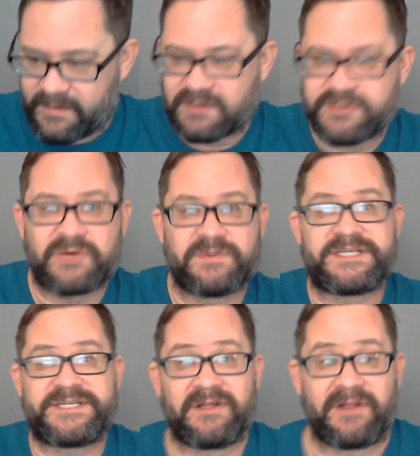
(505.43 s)
So it's
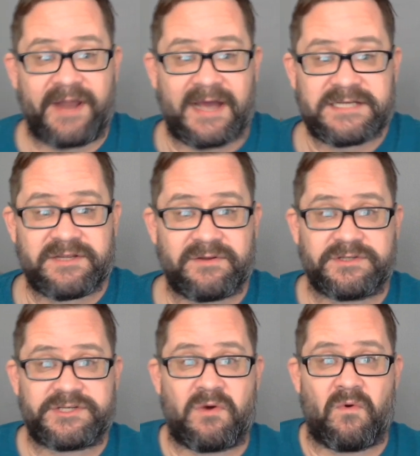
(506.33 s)
still a nice little
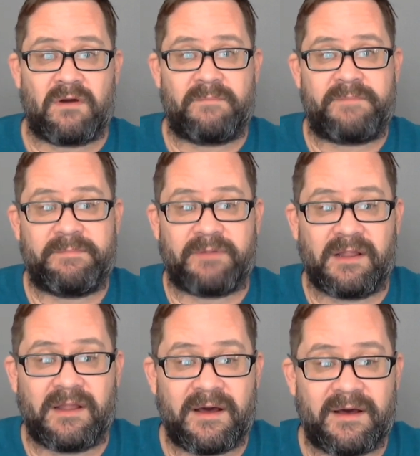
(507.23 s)
score. People
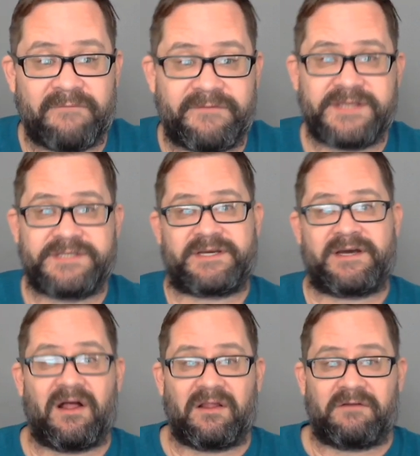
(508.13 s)
love these
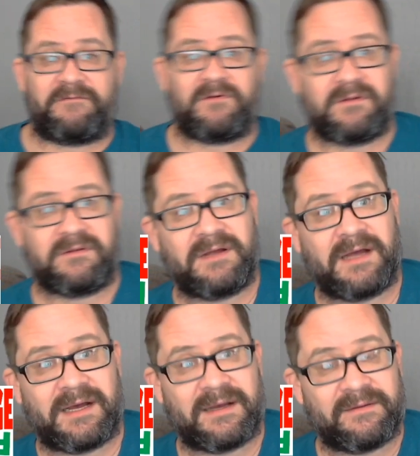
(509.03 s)
colorful,
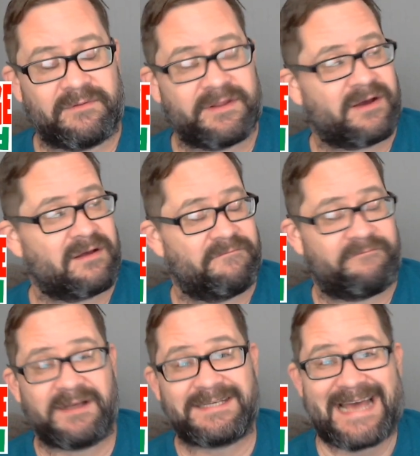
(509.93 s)
what do they call them,
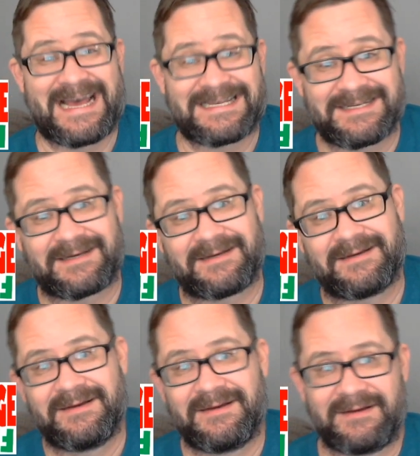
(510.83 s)
fantastic
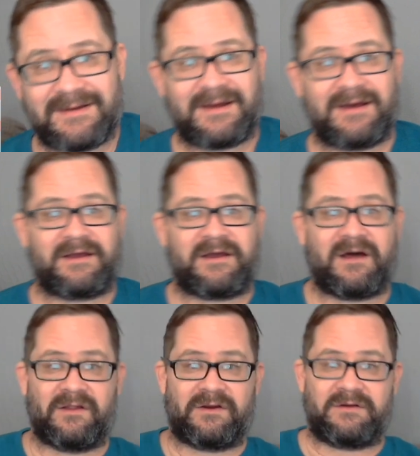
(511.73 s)

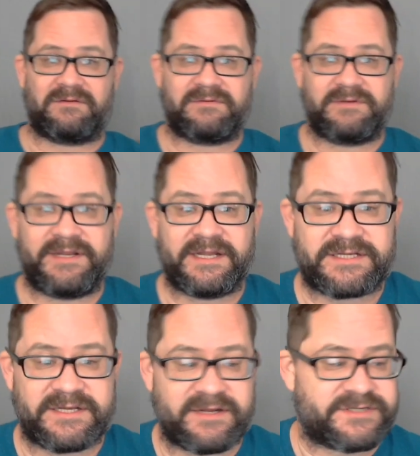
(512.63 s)
color
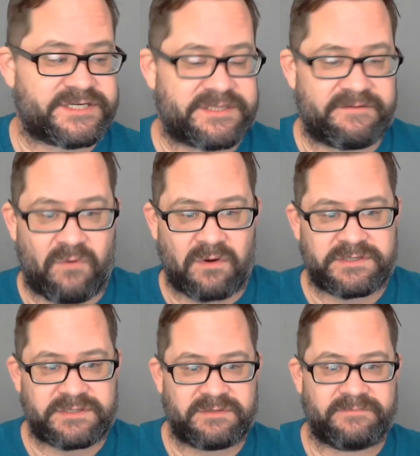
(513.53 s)
Nintendo 64s.